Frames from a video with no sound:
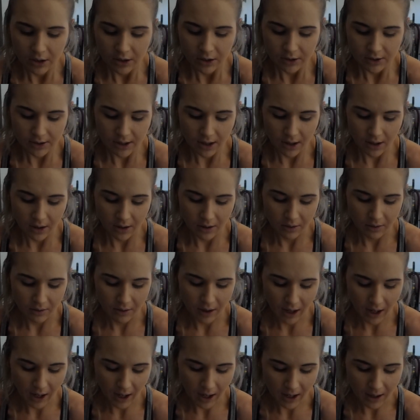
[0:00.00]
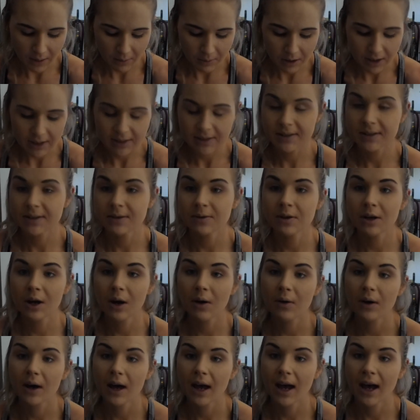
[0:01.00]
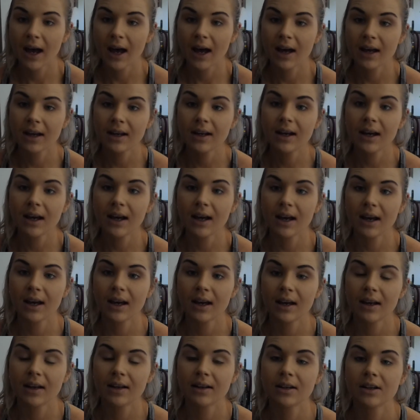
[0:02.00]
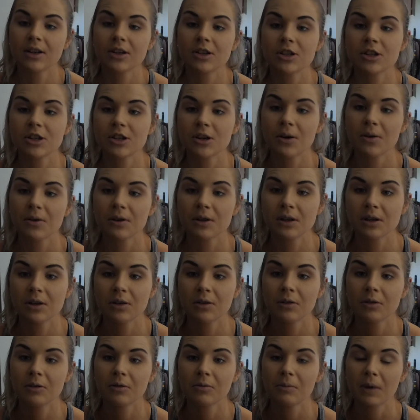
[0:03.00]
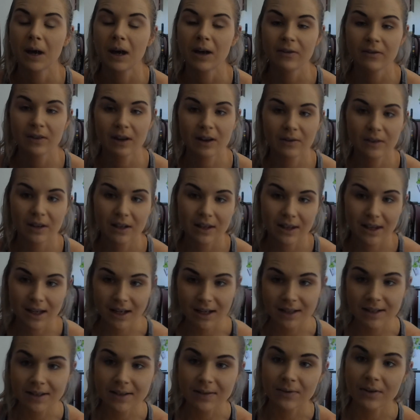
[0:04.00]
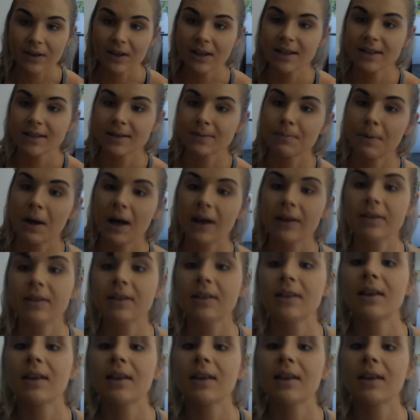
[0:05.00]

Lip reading: So I wanted to go ahead and show you my favorite things for this month.